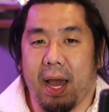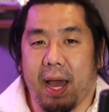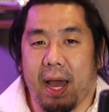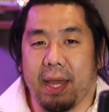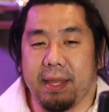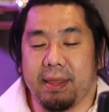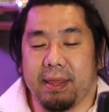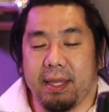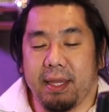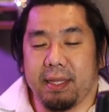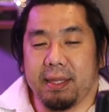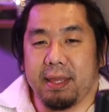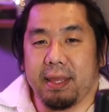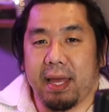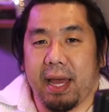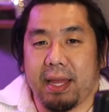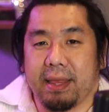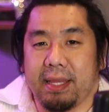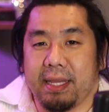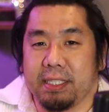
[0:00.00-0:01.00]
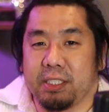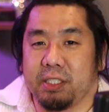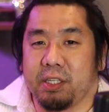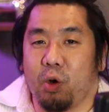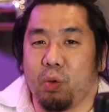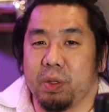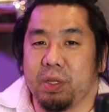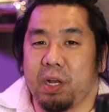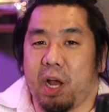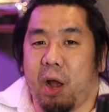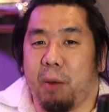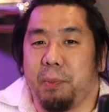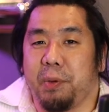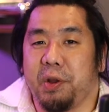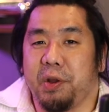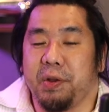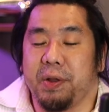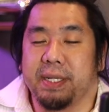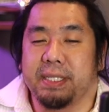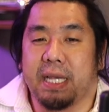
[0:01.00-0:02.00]
I think that these golden
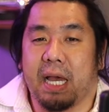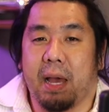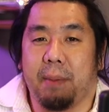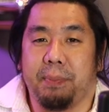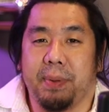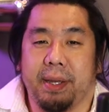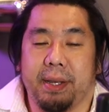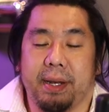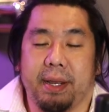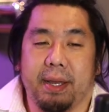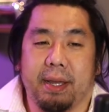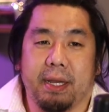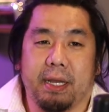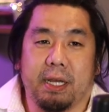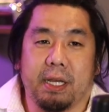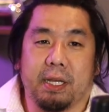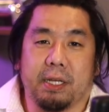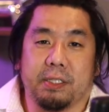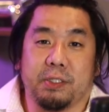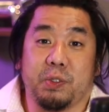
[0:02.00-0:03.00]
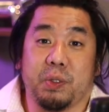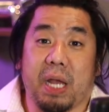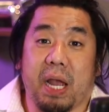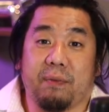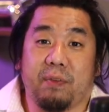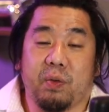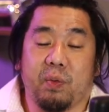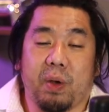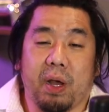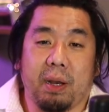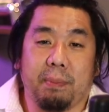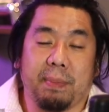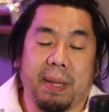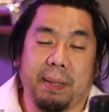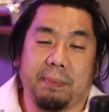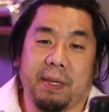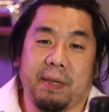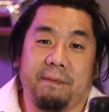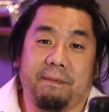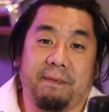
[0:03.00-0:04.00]
opportunities happen to everyone
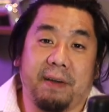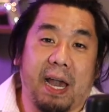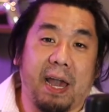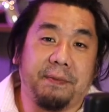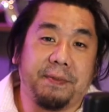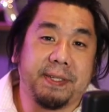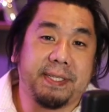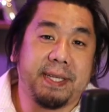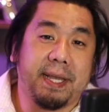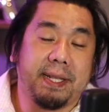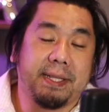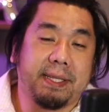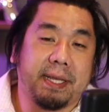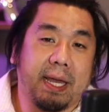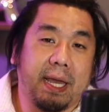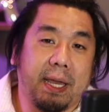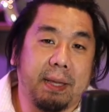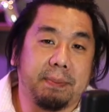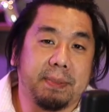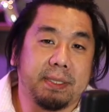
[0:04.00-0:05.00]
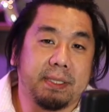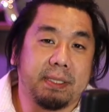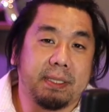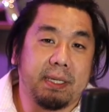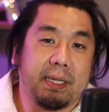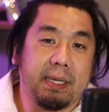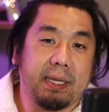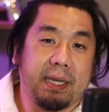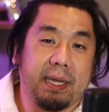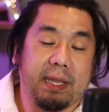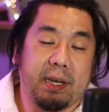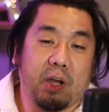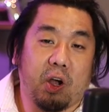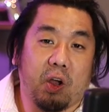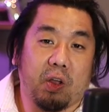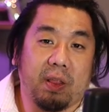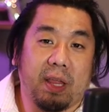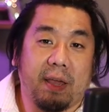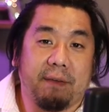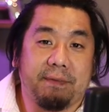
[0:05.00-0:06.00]
maybe 5 to 10 times in
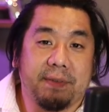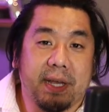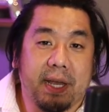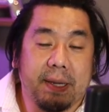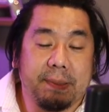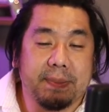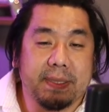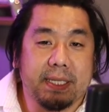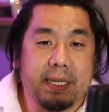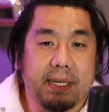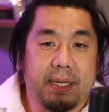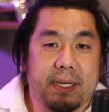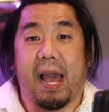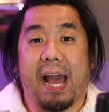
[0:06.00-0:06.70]
our lifetimes.